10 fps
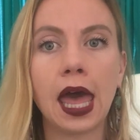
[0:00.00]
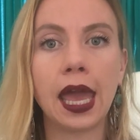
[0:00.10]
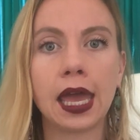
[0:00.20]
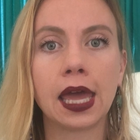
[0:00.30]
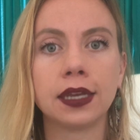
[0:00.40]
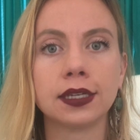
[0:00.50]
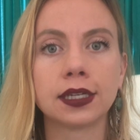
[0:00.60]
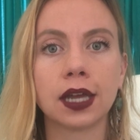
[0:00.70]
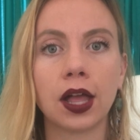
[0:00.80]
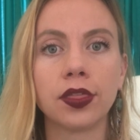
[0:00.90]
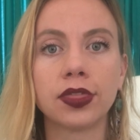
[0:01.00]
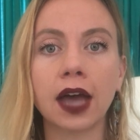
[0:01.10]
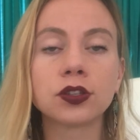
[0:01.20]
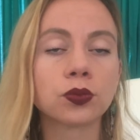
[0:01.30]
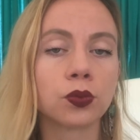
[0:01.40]
And
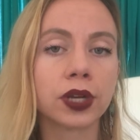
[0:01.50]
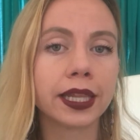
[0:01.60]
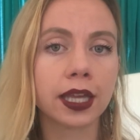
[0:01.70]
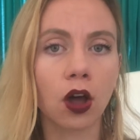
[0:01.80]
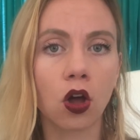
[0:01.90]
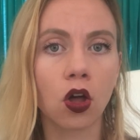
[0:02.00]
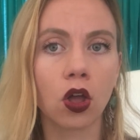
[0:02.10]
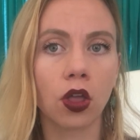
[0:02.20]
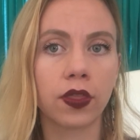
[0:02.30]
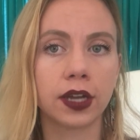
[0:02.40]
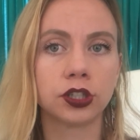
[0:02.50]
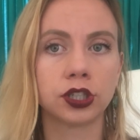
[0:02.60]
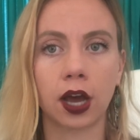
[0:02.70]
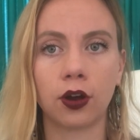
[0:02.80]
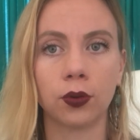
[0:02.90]
that's really all that
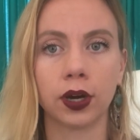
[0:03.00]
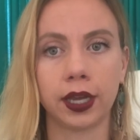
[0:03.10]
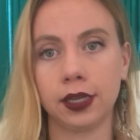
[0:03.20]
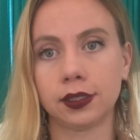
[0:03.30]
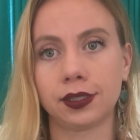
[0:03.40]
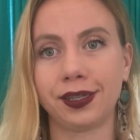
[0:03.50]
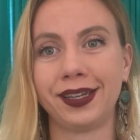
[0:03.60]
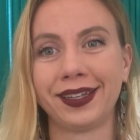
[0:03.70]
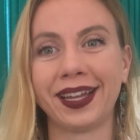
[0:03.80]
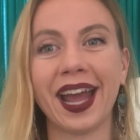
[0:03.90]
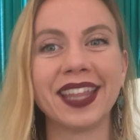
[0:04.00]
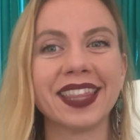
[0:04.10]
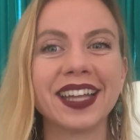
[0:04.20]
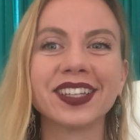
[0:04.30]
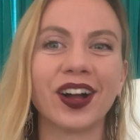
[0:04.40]
shadow work is.
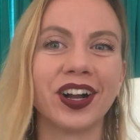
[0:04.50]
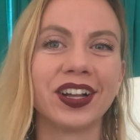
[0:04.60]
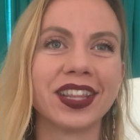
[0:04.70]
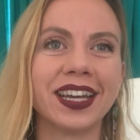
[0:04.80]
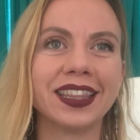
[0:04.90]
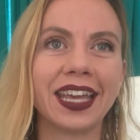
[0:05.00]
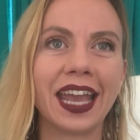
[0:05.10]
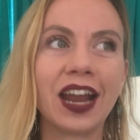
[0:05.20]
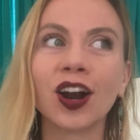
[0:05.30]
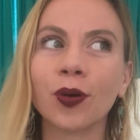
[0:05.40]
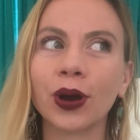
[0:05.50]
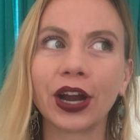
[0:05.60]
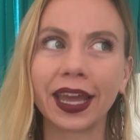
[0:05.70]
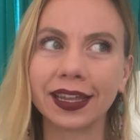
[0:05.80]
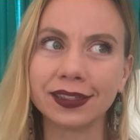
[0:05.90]
And that's all that the inner
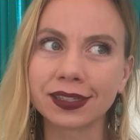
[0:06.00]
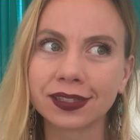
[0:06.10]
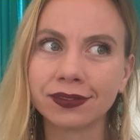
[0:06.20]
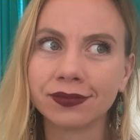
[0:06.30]
work is.